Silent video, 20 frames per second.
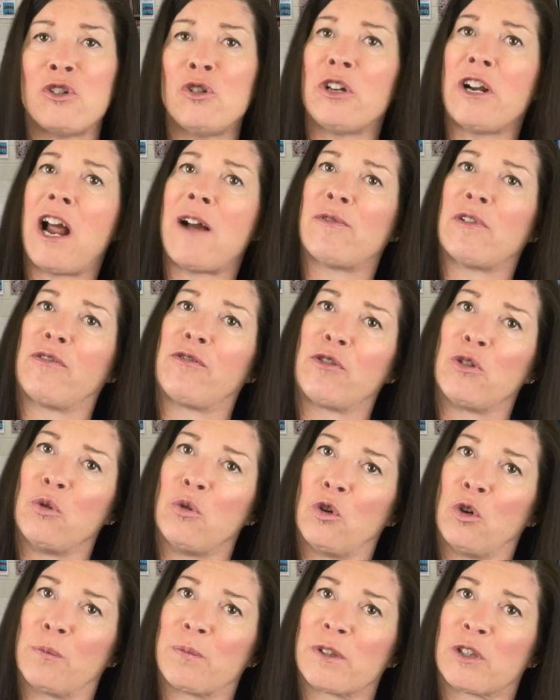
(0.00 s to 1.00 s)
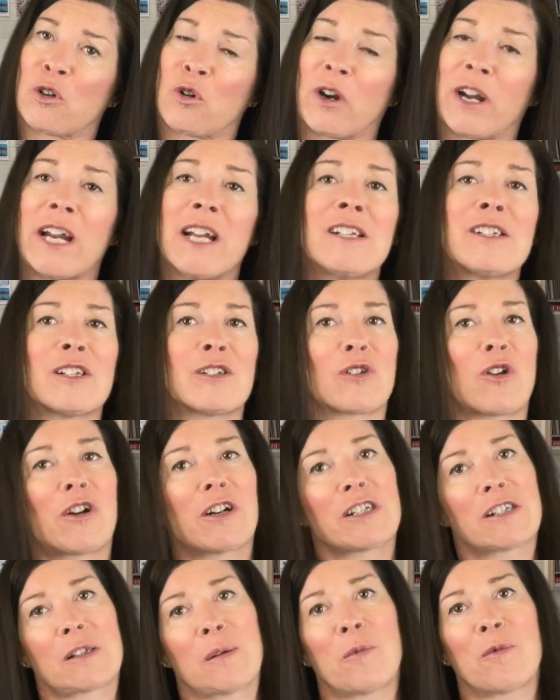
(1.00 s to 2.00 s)
You can have a few oops grades as long
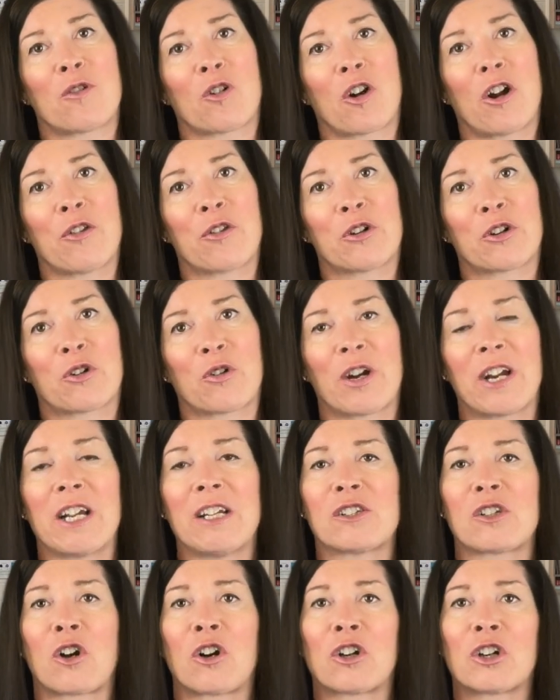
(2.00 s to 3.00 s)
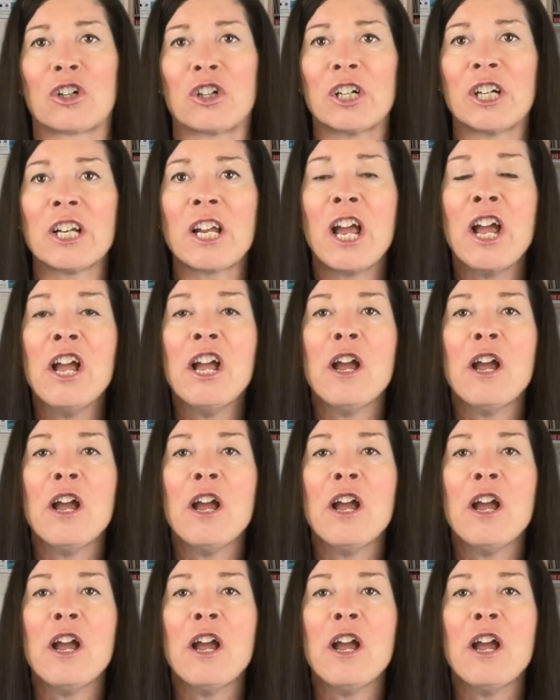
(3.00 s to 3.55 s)
as some of your other grades are good.